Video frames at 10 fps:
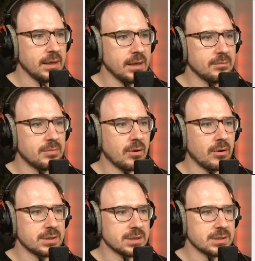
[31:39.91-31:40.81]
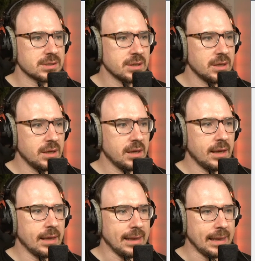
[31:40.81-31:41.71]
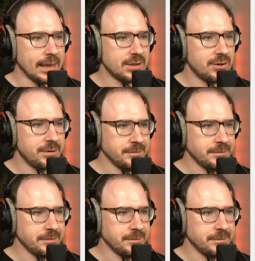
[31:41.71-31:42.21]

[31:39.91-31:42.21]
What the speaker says: important later.